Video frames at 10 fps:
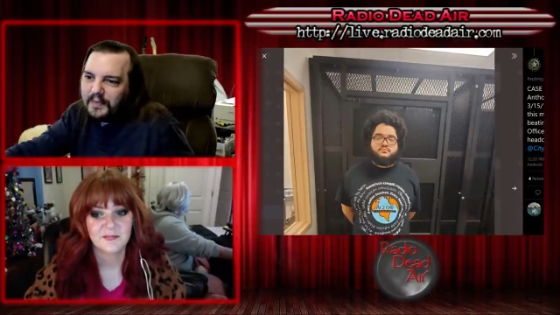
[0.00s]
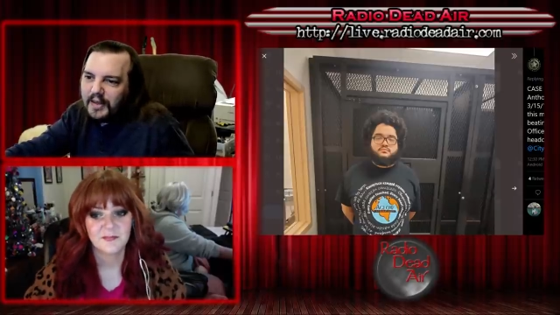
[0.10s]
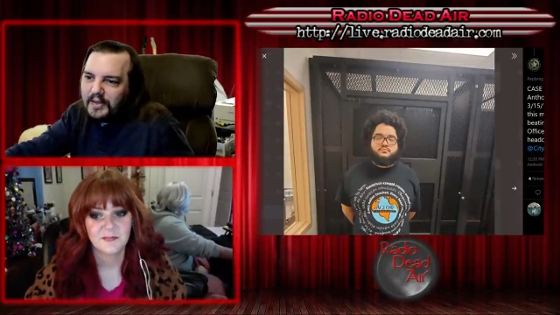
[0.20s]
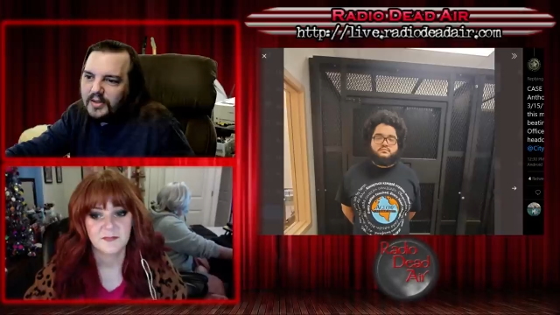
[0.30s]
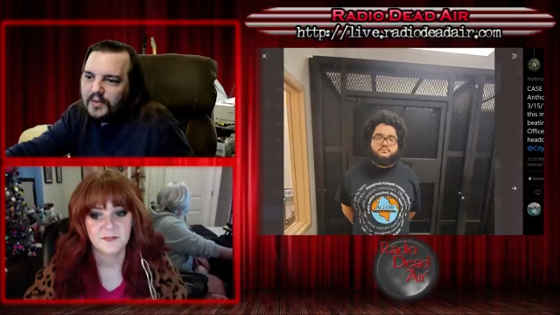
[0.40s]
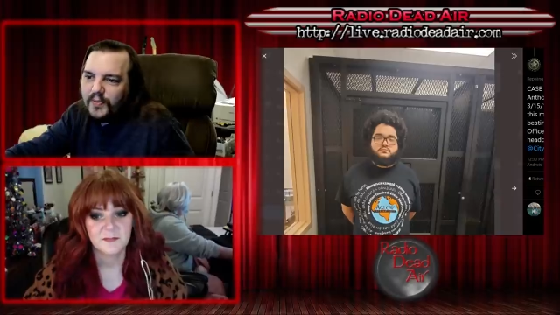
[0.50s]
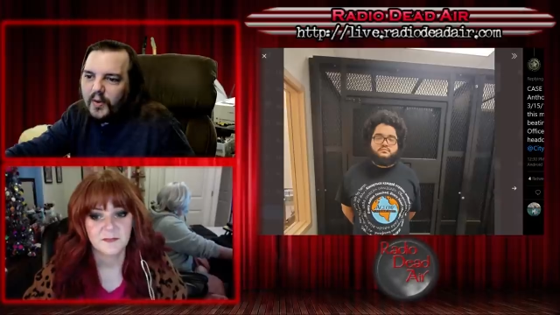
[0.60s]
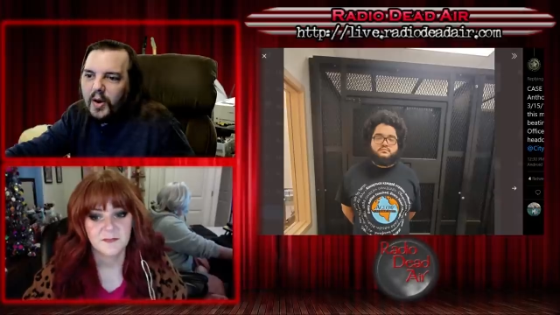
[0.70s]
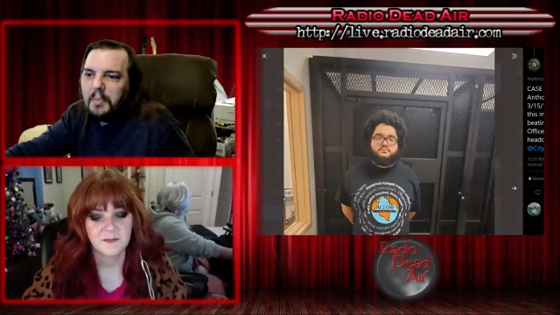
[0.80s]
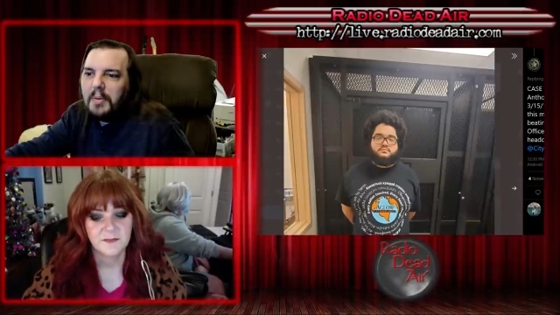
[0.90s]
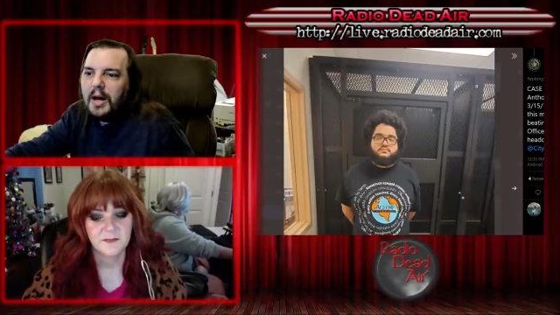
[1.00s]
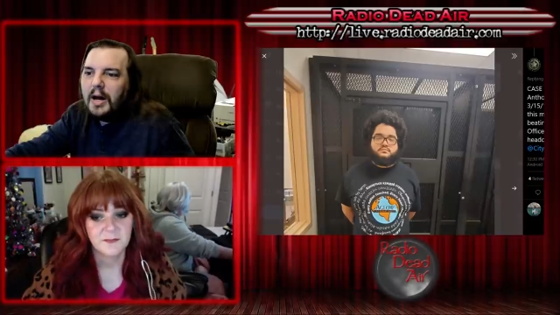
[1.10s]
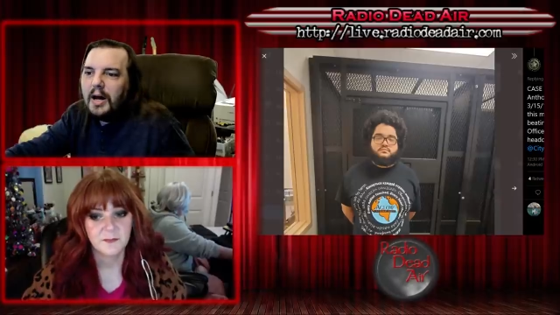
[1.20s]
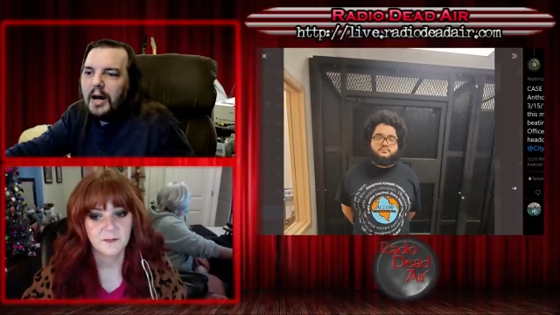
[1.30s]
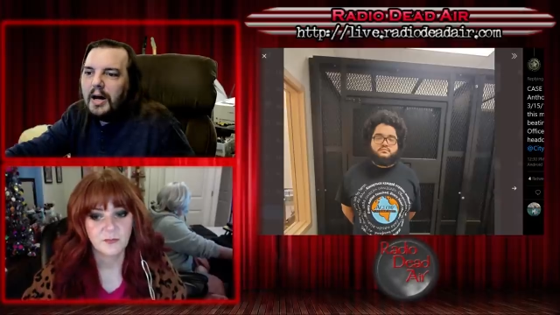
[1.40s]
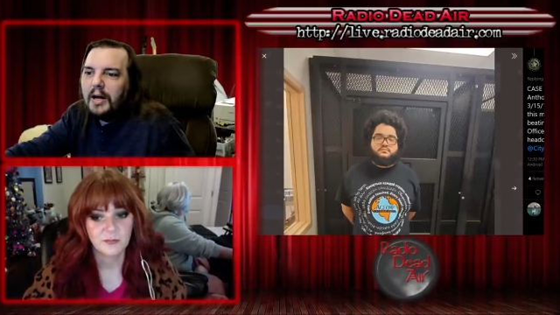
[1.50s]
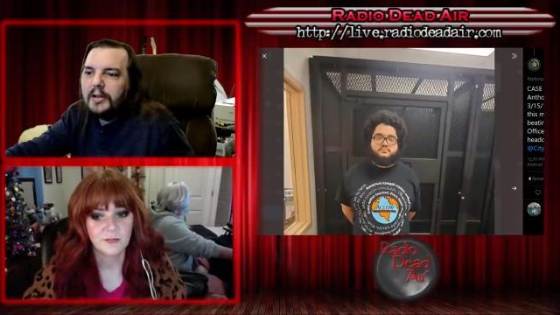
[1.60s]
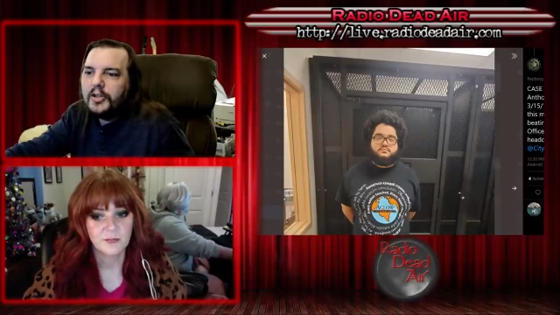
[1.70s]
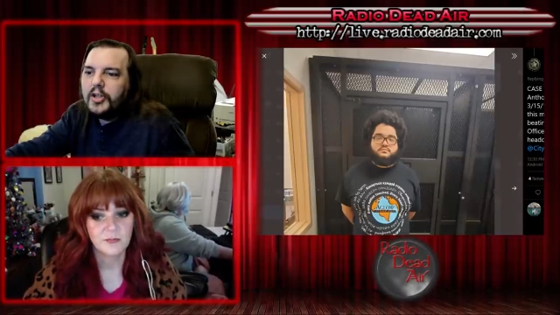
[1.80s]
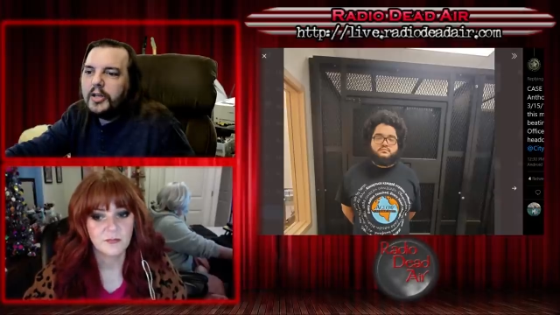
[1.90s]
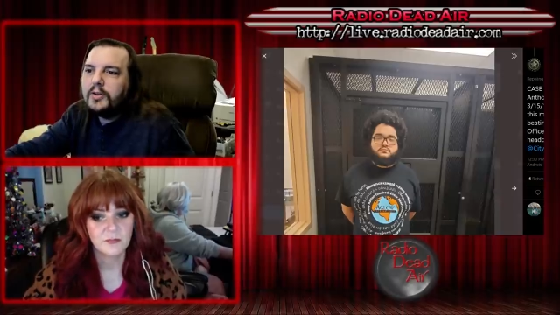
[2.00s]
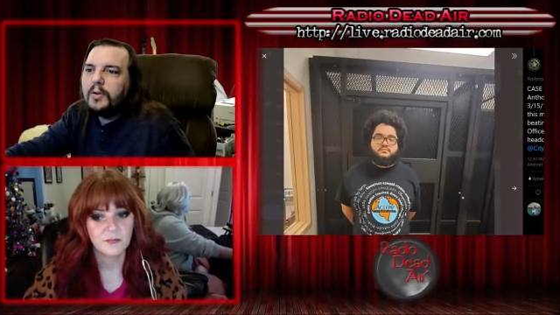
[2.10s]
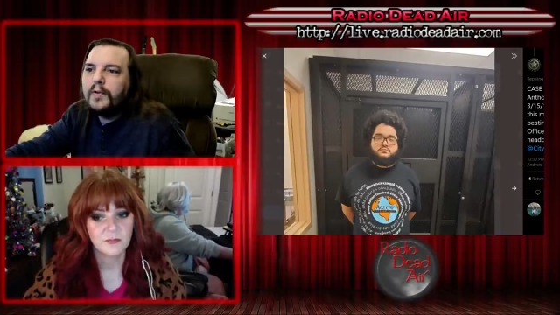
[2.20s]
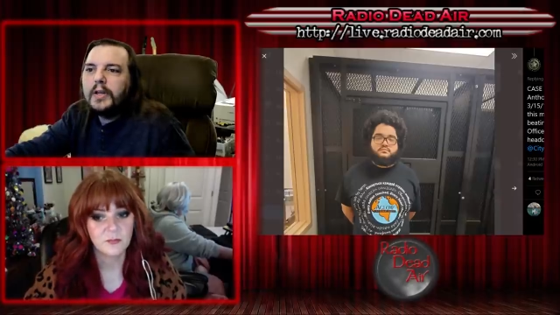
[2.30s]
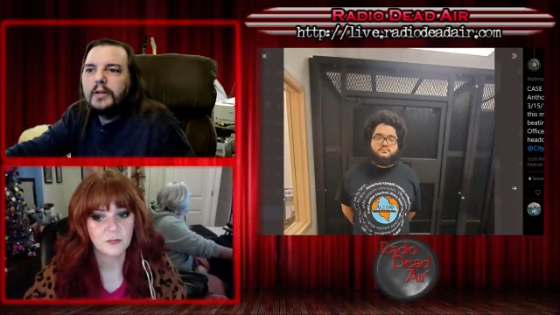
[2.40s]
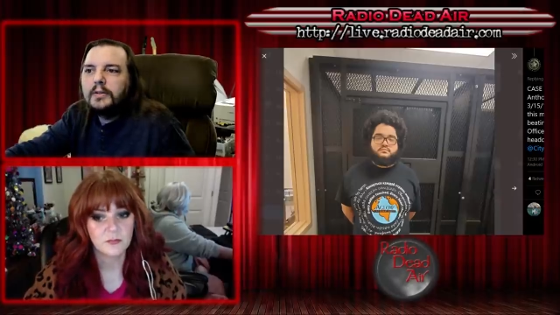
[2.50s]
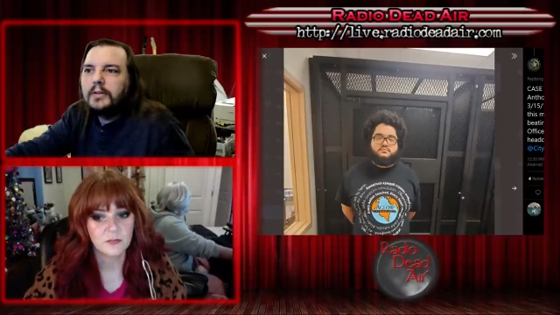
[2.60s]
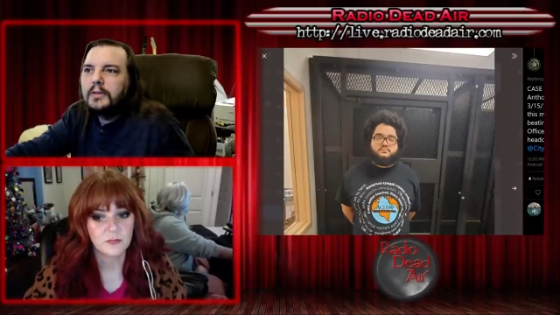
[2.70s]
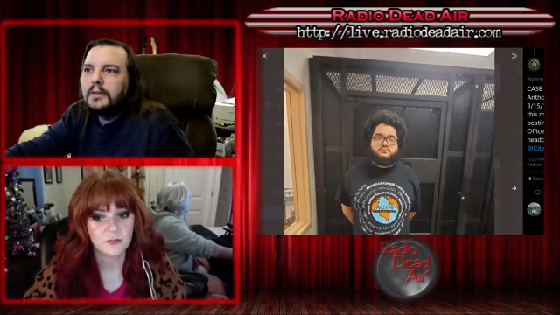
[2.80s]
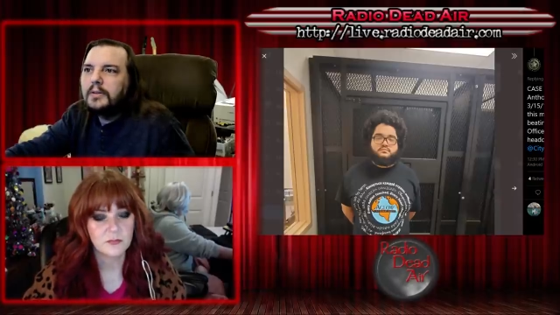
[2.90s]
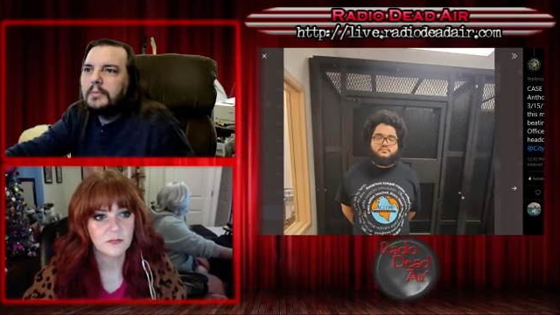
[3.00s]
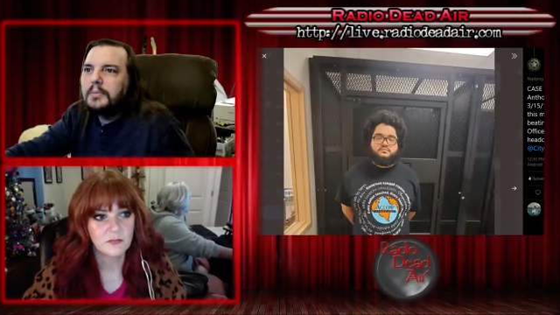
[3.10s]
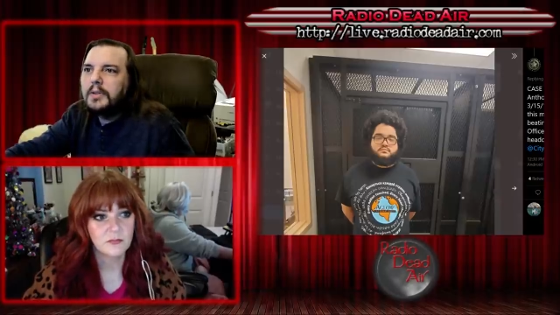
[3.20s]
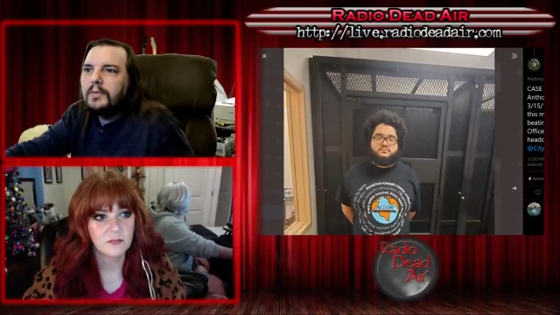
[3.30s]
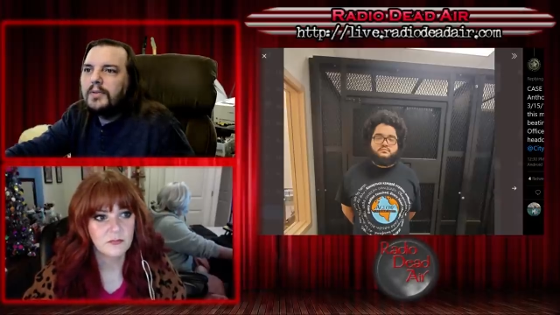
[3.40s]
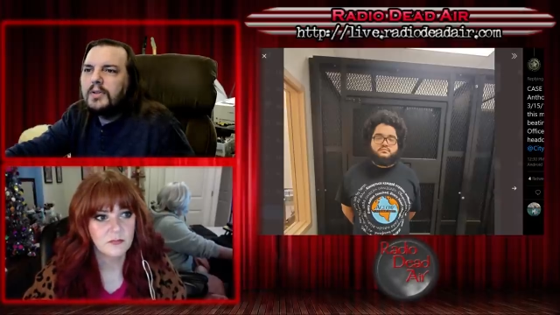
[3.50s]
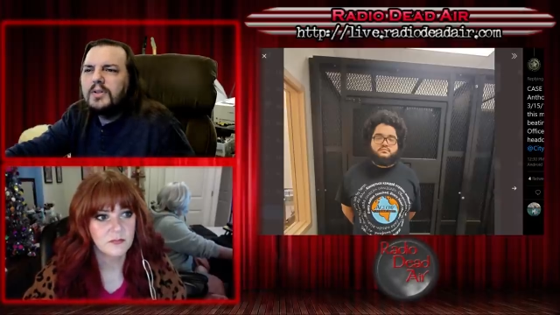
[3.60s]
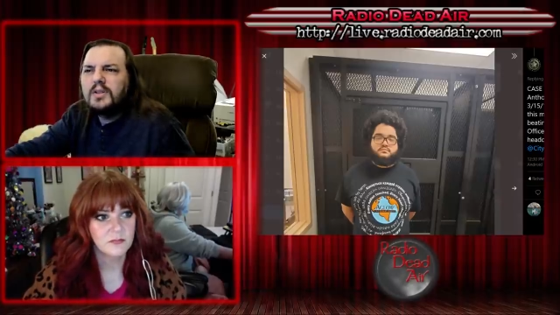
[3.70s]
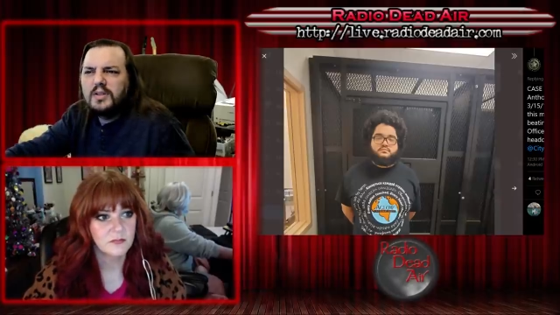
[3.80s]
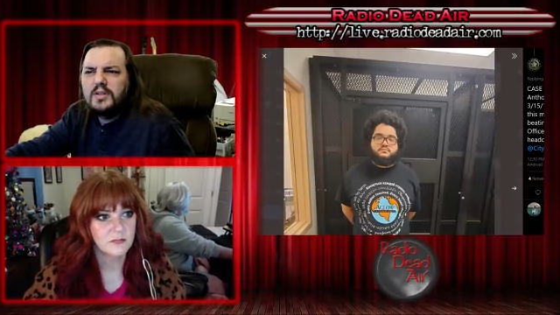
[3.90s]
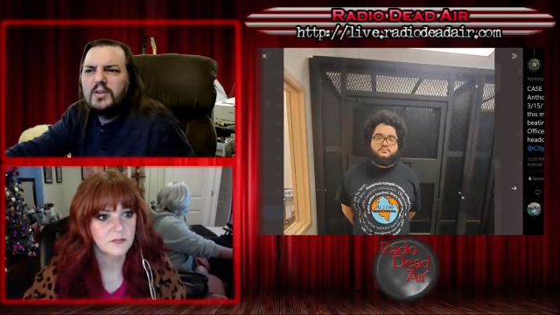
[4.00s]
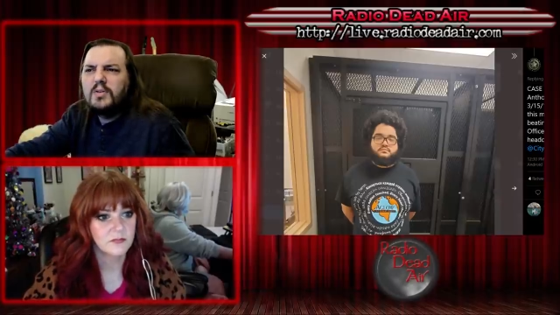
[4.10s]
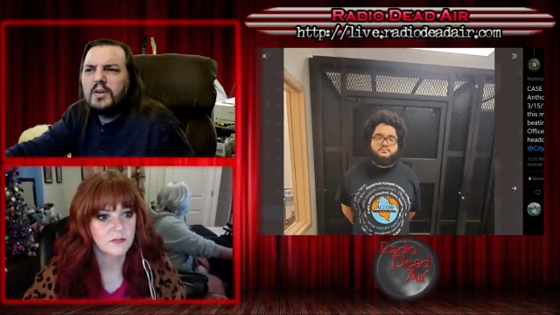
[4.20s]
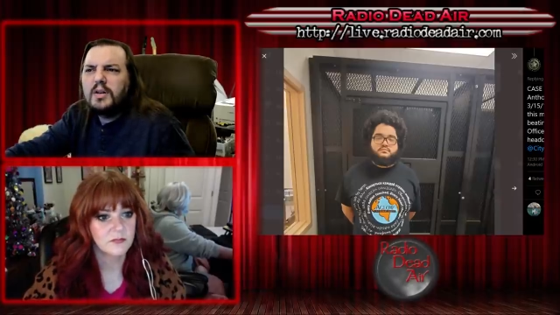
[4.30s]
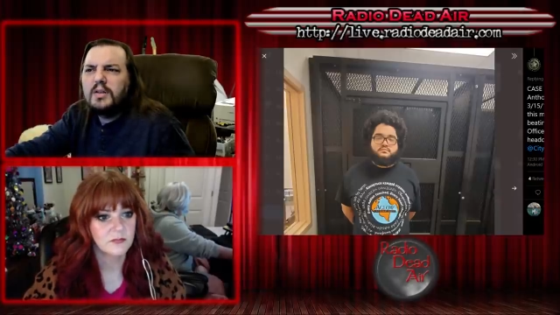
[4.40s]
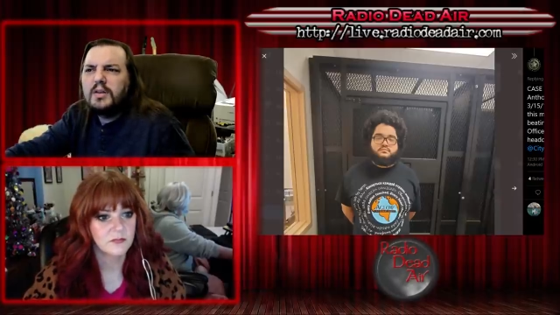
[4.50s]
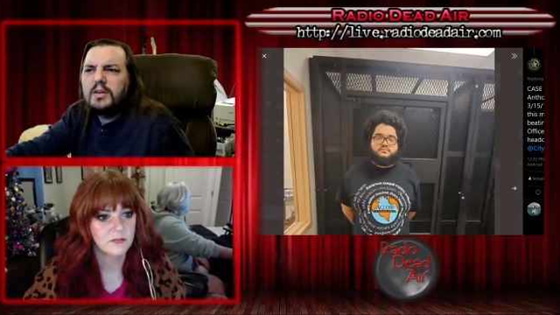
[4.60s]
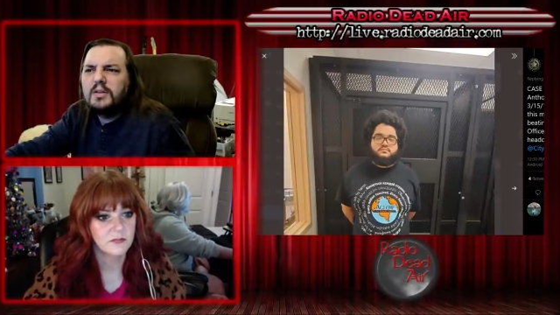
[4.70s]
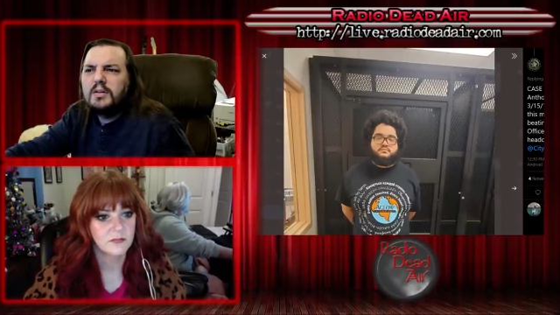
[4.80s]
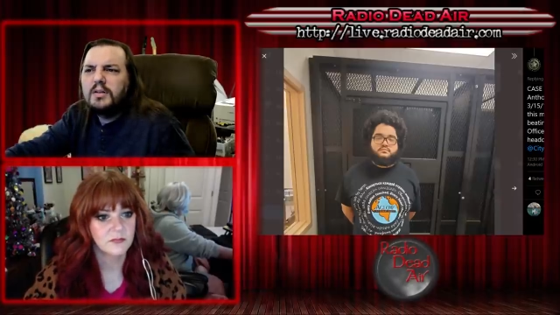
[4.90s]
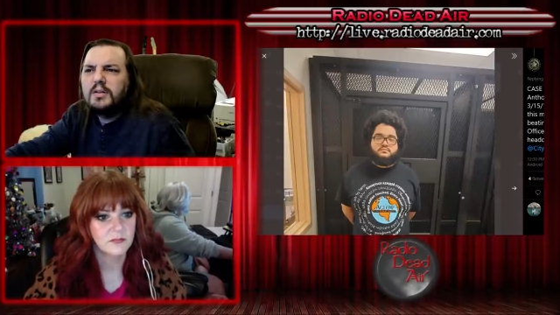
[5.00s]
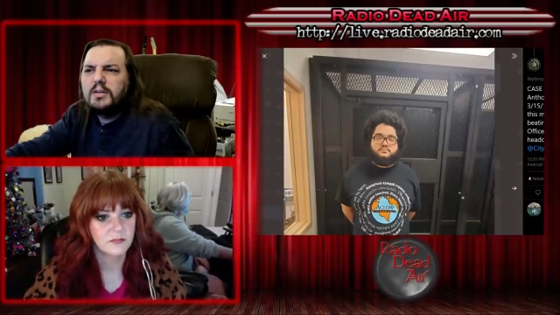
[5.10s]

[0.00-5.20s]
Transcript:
Speaker 1: This is from Chesterfield. I believe this is New York, I think.